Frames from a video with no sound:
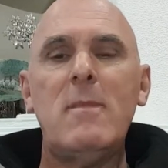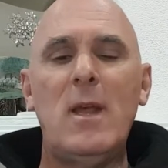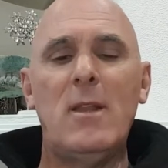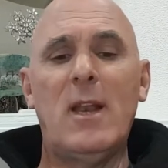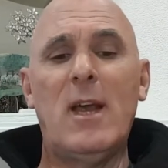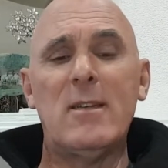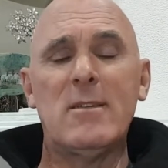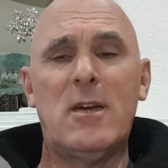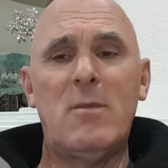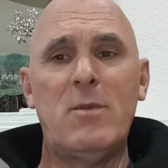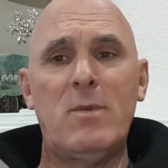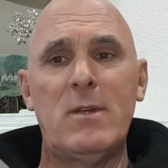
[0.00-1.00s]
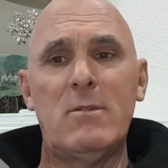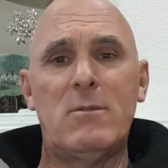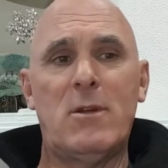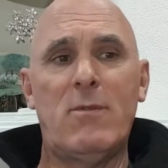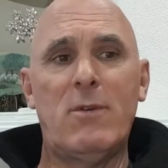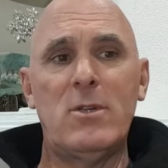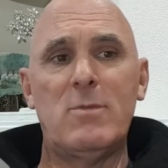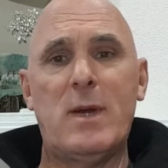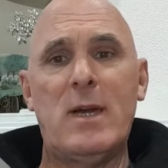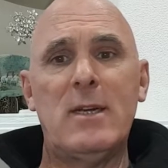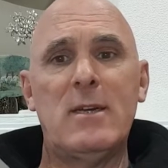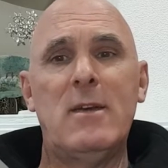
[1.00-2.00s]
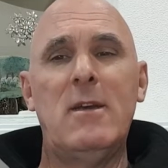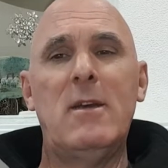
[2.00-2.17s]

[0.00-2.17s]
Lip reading: The last time you went to an off-leash park,